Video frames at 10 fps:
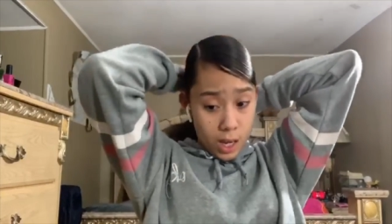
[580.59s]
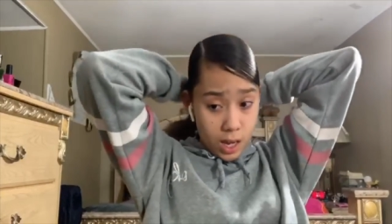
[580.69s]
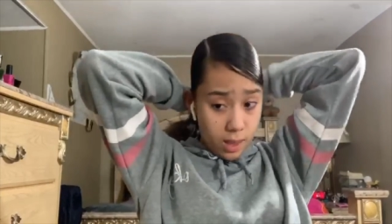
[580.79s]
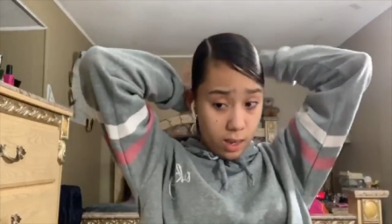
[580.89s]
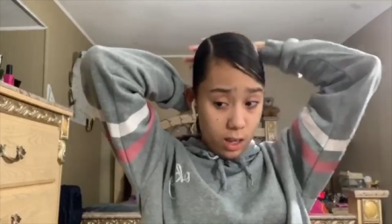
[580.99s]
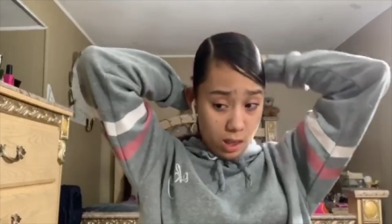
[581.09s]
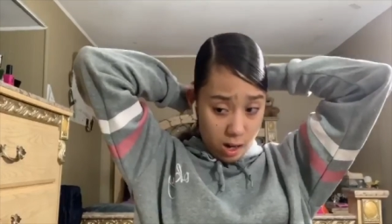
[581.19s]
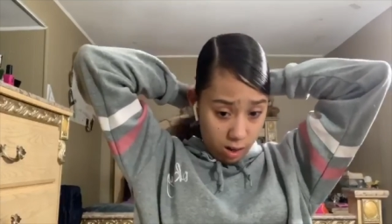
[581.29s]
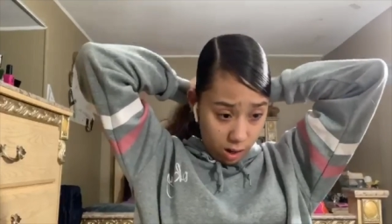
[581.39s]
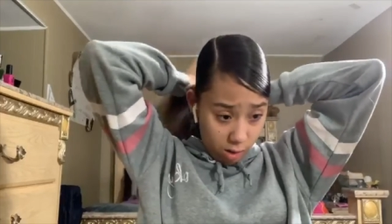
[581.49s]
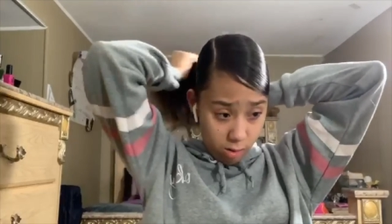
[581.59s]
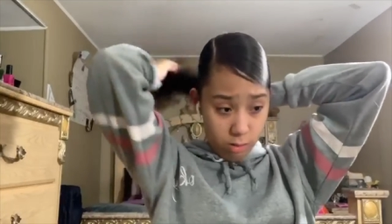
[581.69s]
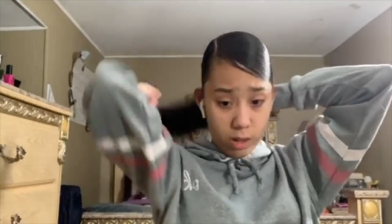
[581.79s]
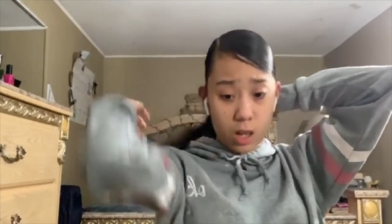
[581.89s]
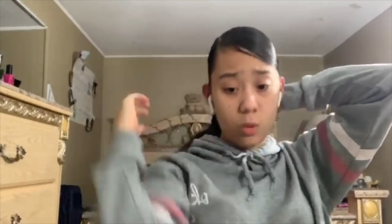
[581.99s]
And then later I'll go
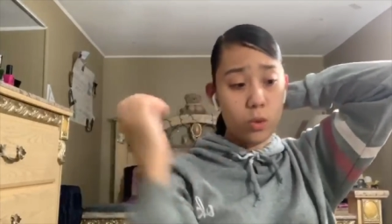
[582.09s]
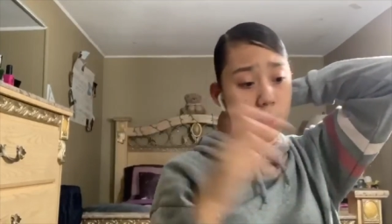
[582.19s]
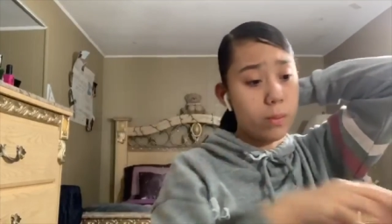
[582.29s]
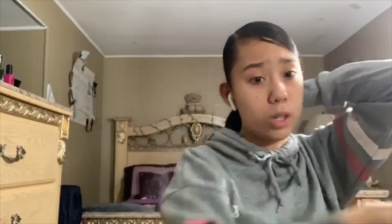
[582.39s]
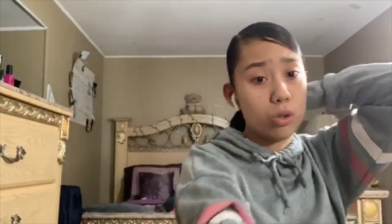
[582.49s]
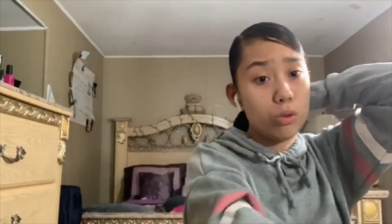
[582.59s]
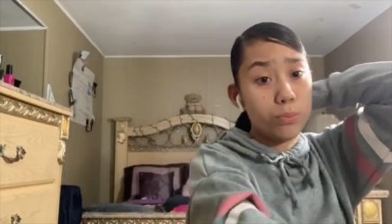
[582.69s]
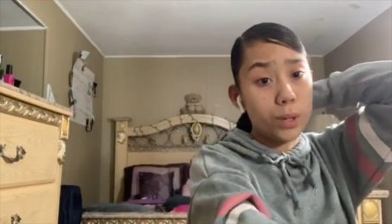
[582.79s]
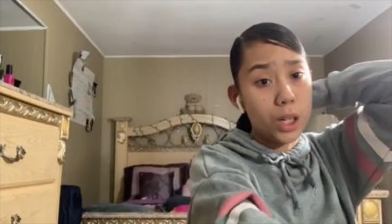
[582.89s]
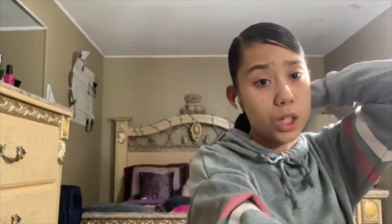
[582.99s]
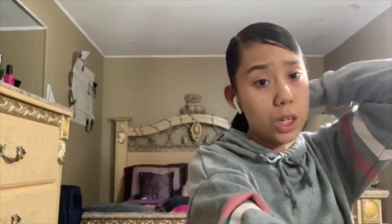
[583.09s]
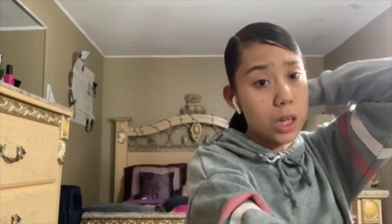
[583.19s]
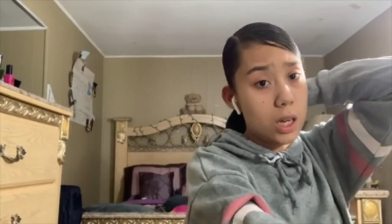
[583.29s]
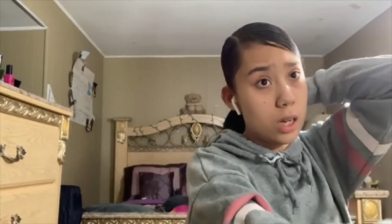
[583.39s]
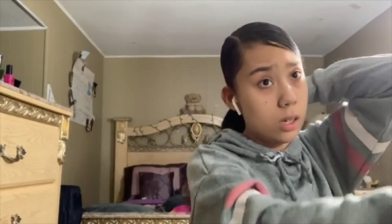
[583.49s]
in with my toothbrush
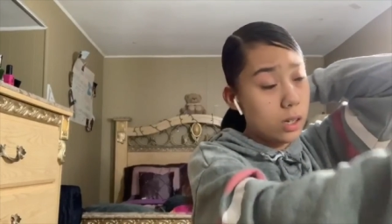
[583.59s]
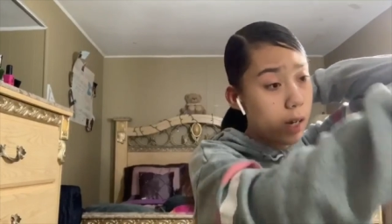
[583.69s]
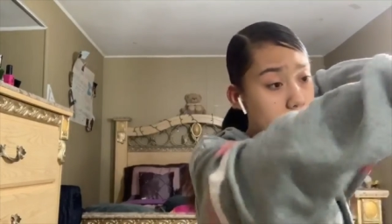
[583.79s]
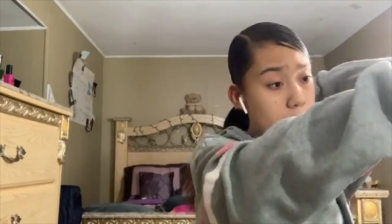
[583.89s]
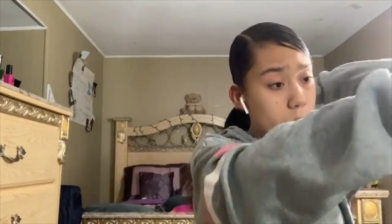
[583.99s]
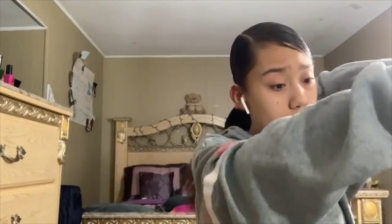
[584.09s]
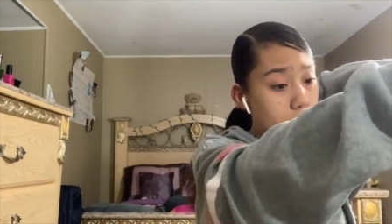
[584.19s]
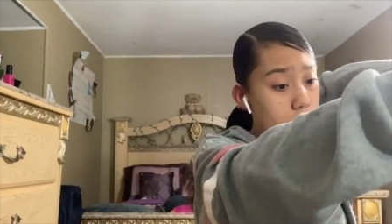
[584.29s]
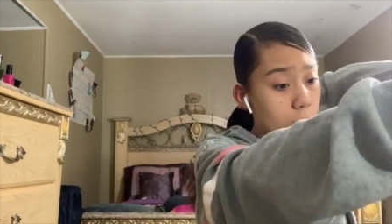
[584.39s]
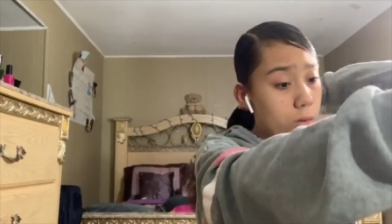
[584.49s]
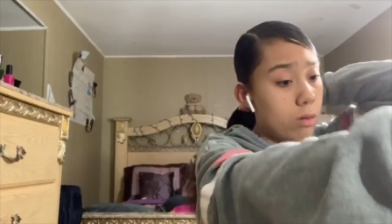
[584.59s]
and I will